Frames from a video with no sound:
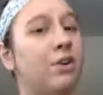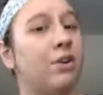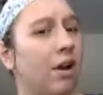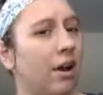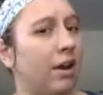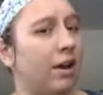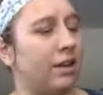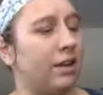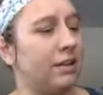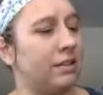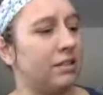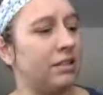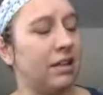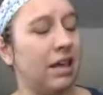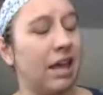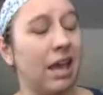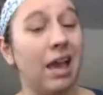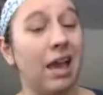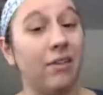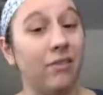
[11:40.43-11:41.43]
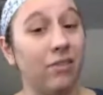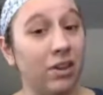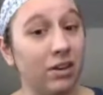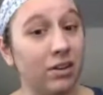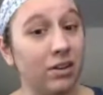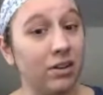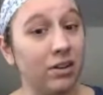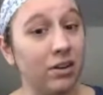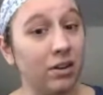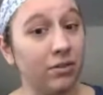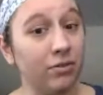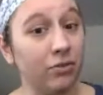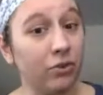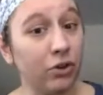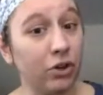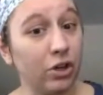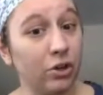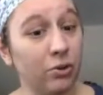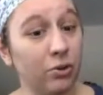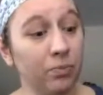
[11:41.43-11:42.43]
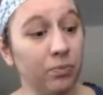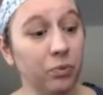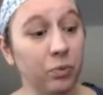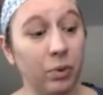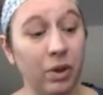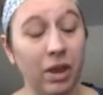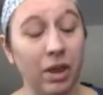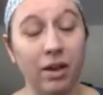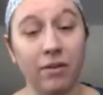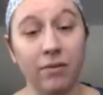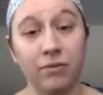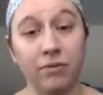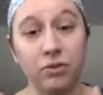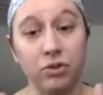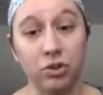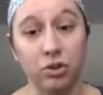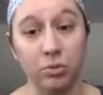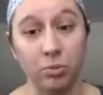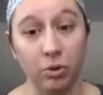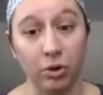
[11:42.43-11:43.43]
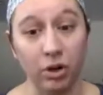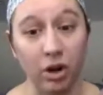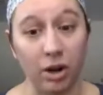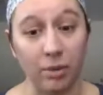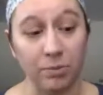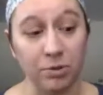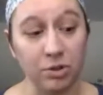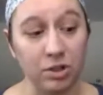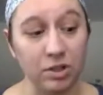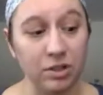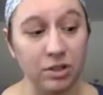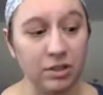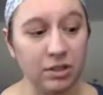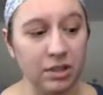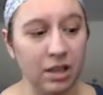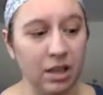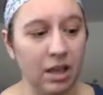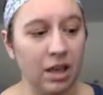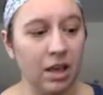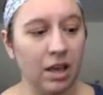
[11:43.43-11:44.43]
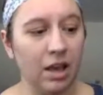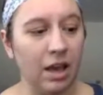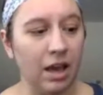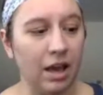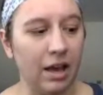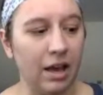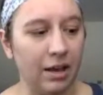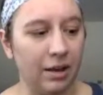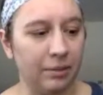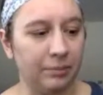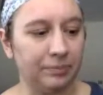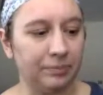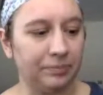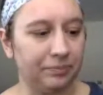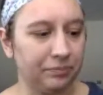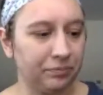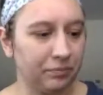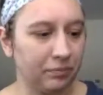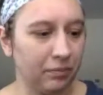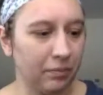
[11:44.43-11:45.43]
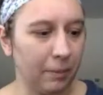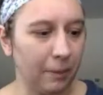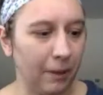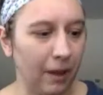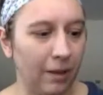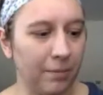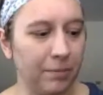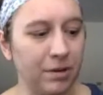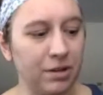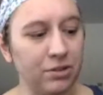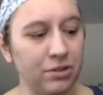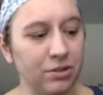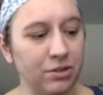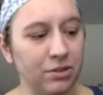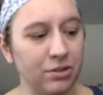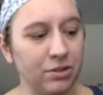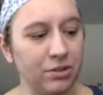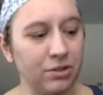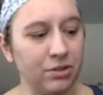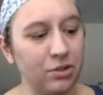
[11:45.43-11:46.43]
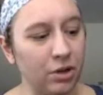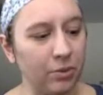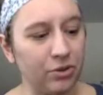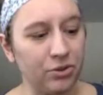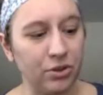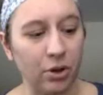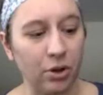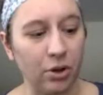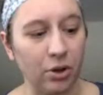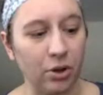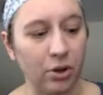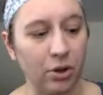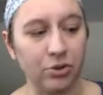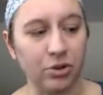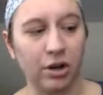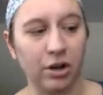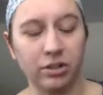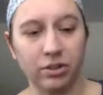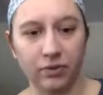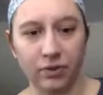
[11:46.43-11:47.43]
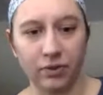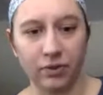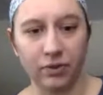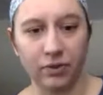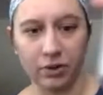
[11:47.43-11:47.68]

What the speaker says: not heavy enough for you, we have 2 more options. I'm going to start with Sotox